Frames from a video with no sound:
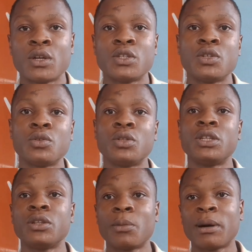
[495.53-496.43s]
So the
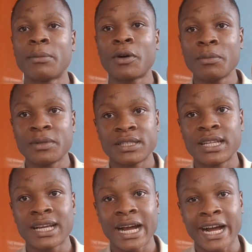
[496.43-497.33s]
number one
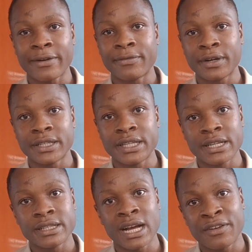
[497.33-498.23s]
mistake I
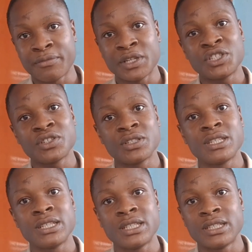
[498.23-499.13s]
avoided, I've mentioned
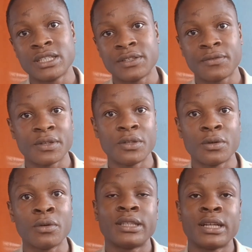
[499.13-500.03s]
this in this
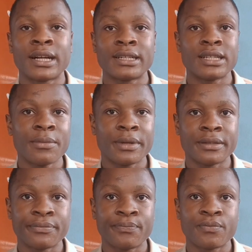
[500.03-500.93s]
video:
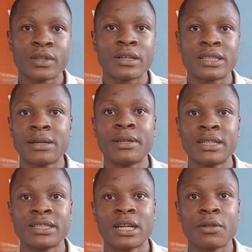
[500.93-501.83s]
cramming. Cramming
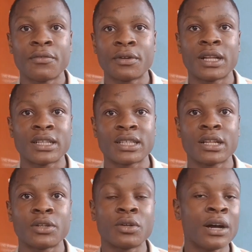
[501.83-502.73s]
instead of
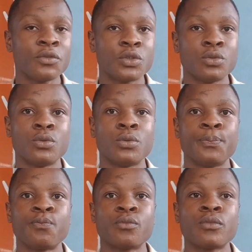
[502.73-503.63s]
understanding. You
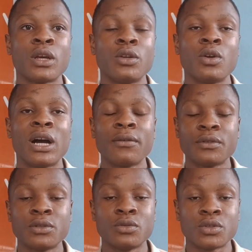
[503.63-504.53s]
have
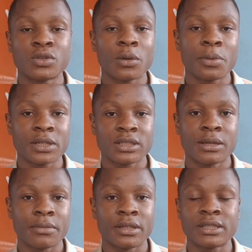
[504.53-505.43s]
to stop
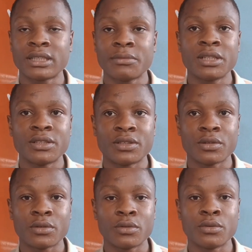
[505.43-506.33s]
cramming. Cramming is
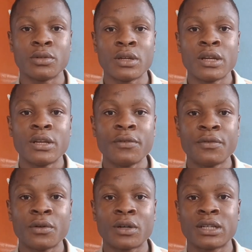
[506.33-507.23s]
not good. If
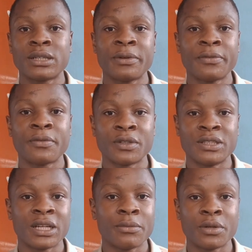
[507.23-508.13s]
you're cramming for
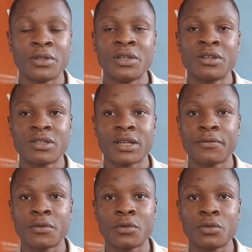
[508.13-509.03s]
JAMB, you're doing yourself
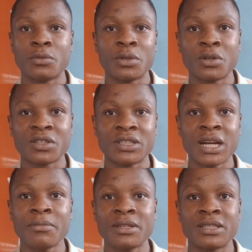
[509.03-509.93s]
no good because
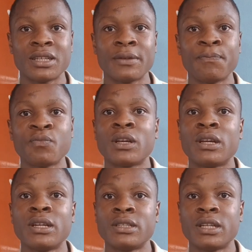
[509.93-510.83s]
JAMB
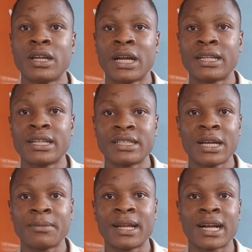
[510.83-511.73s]
is an
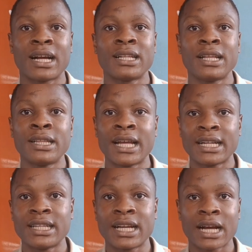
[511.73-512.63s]
exam
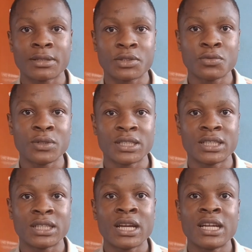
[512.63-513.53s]
that they can
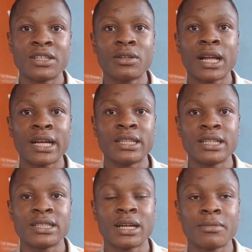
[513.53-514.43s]
twist. It's not like the
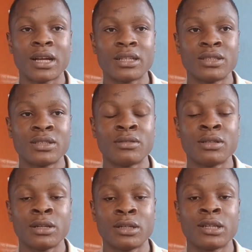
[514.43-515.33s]
exam that
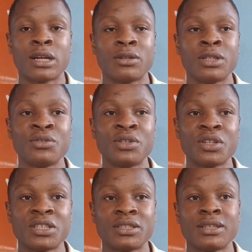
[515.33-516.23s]
they'll
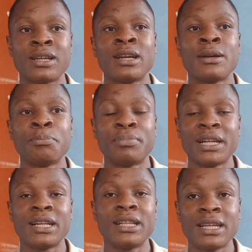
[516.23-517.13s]
just
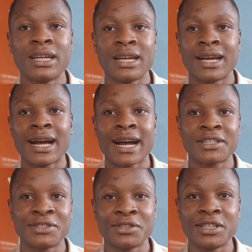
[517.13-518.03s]
plainly
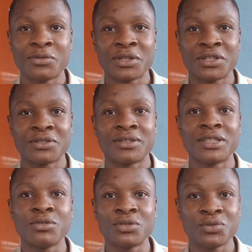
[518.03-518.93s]
ask you the question.
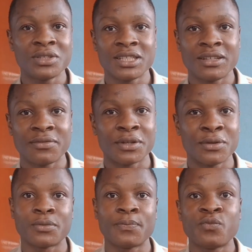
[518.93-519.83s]
They'll twist it for you.
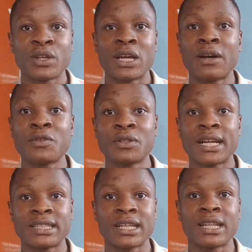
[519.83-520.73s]
You have to
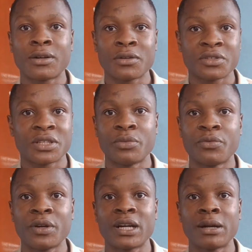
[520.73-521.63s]
understand that concept
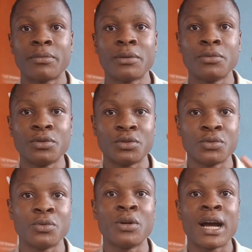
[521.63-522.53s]
before you can be able
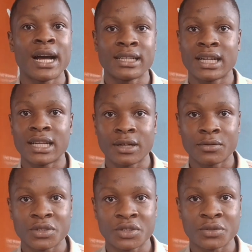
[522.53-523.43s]
to answer that
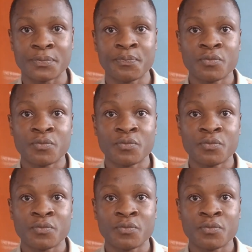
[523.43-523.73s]
question.